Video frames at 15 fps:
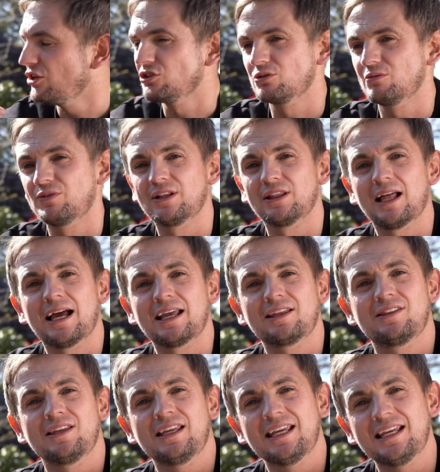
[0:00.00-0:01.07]
Something
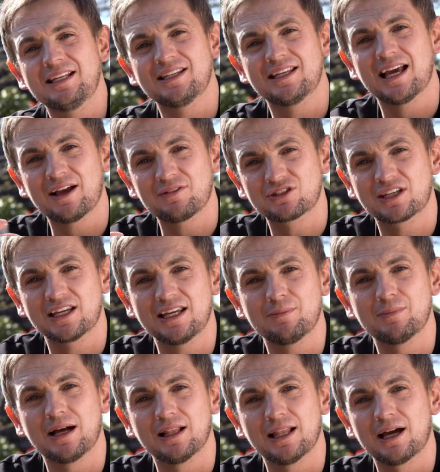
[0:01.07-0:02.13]
like the EDF
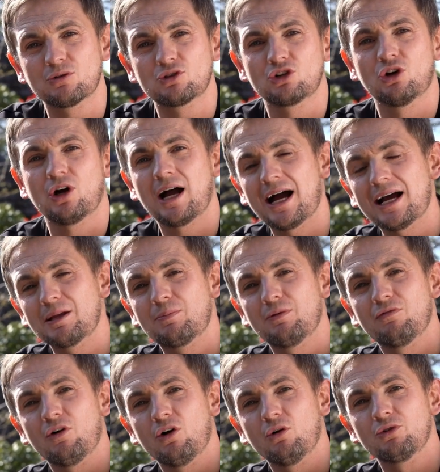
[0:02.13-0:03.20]
scheme allows your
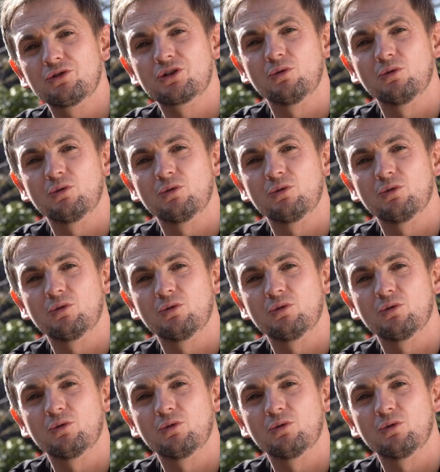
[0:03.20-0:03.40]
Hypervolt